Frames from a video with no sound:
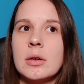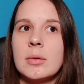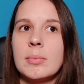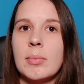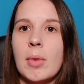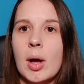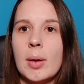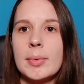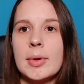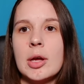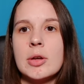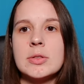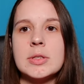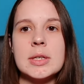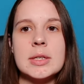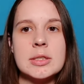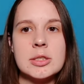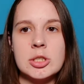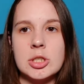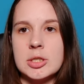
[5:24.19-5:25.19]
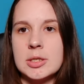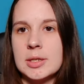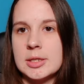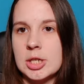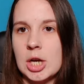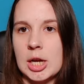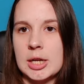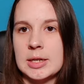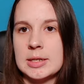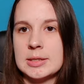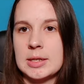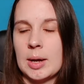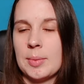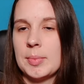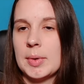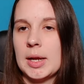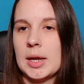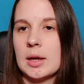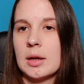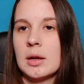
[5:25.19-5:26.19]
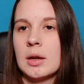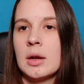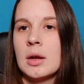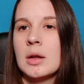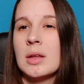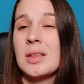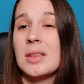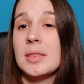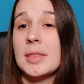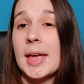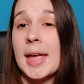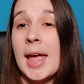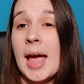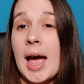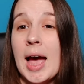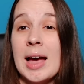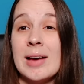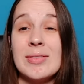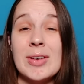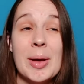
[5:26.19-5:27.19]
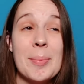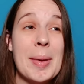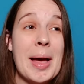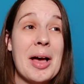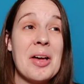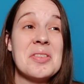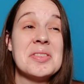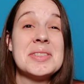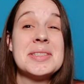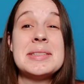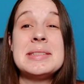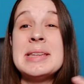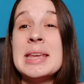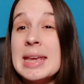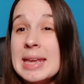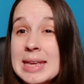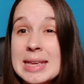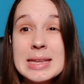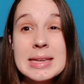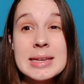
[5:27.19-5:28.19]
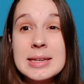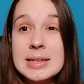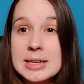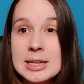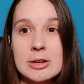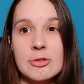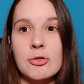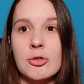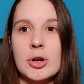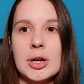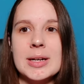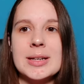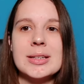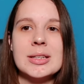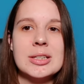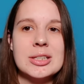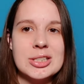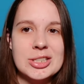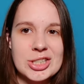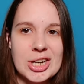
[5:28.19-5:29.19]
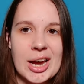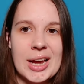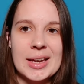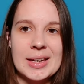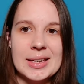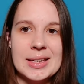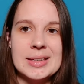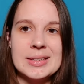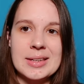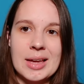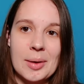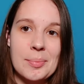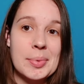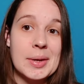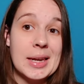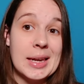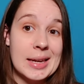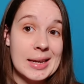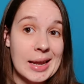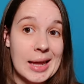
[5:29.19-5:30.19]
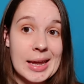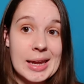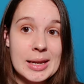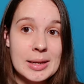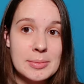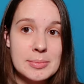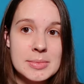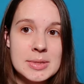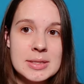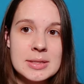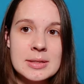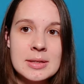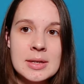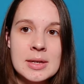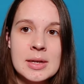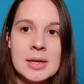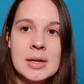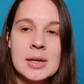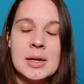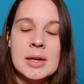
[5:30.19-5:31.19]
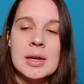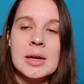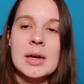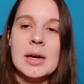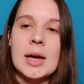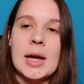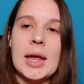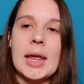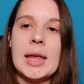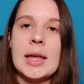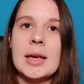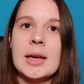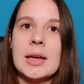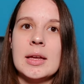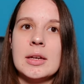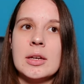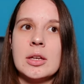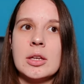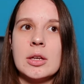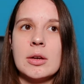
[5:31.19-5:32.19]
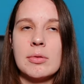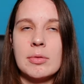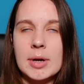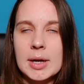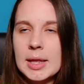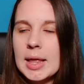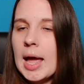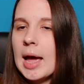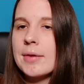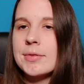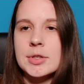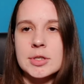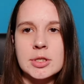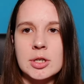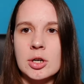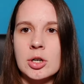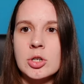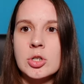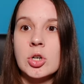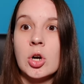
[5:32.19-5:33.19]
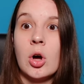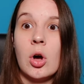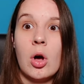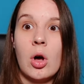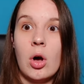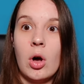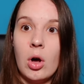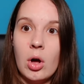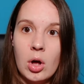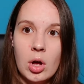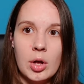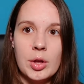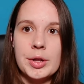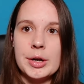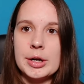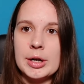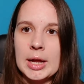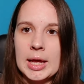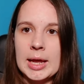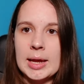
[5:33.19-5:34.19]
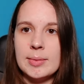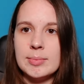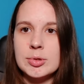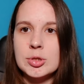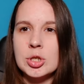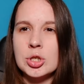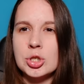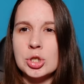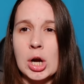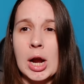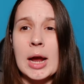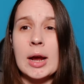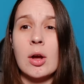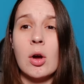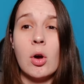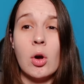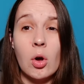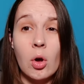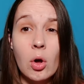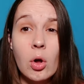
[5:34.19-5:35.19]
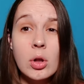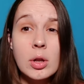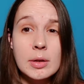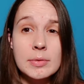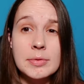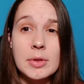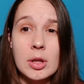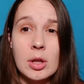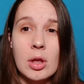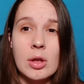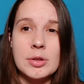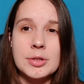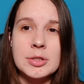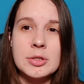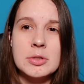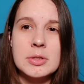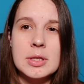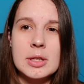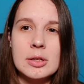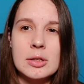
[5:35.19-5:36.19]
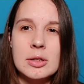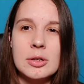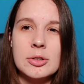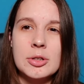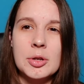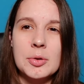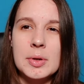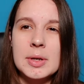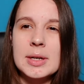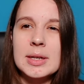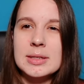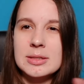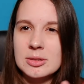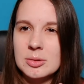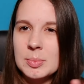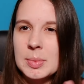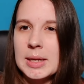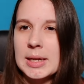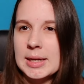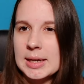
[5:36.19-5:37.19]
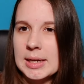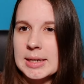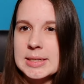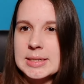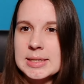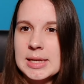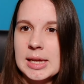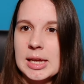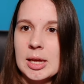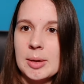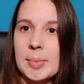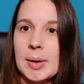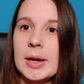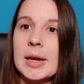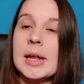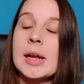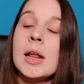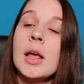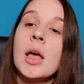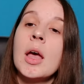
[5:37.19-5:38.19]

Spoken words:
Momcozy is just a Chinese company. They have about 10 different Chinese company names, and you really have to search all their names to track all of the lawsuits that they're doing because they're being kind of sneaky about it.